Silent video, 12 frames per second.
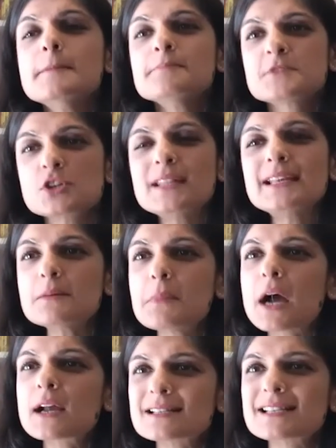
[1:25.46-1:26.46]
So I think the
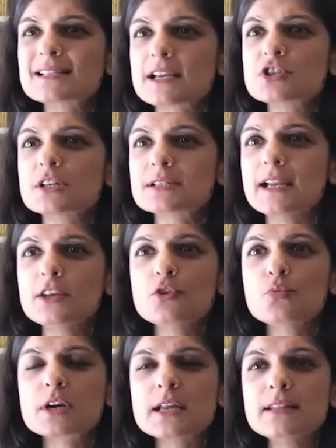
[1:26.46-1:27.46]
market's essentially telling you
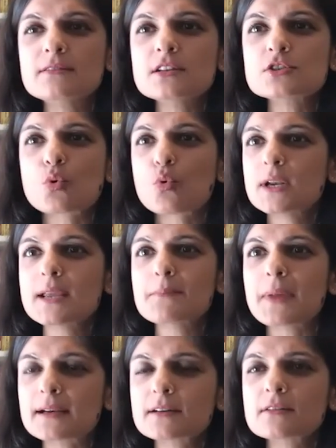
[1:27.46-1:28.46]
we're in this holding
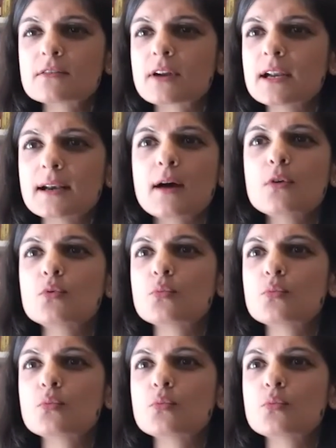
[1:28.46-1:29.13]
pattern right now